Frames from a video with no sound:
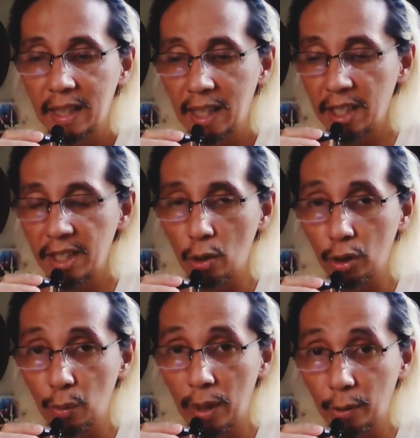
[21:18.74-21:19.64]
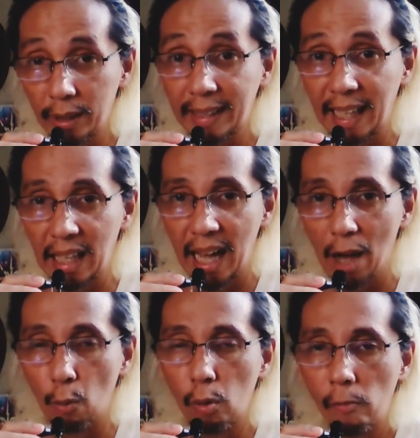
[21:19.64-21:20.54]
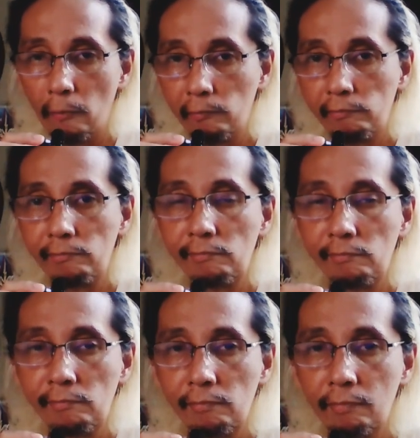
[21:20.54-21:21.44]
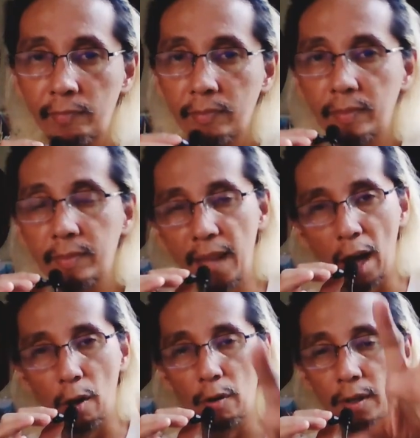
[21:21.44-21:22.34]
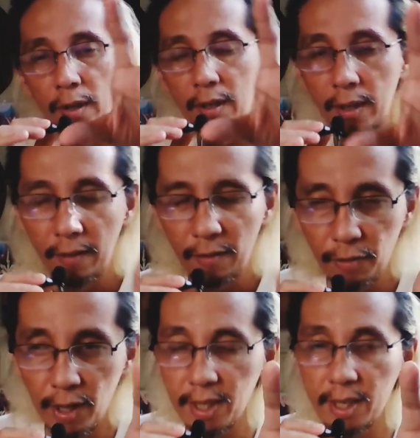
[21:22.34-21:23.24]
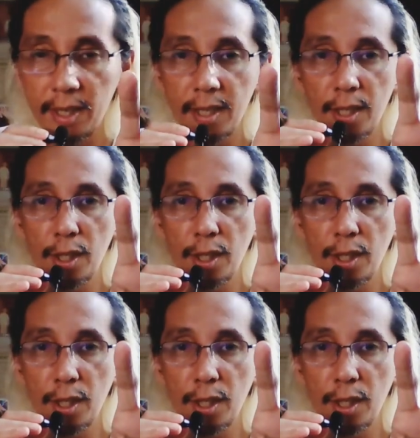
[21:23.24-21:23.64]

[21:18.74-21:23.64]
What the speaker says: he's the only one who can kill Hao. Now, this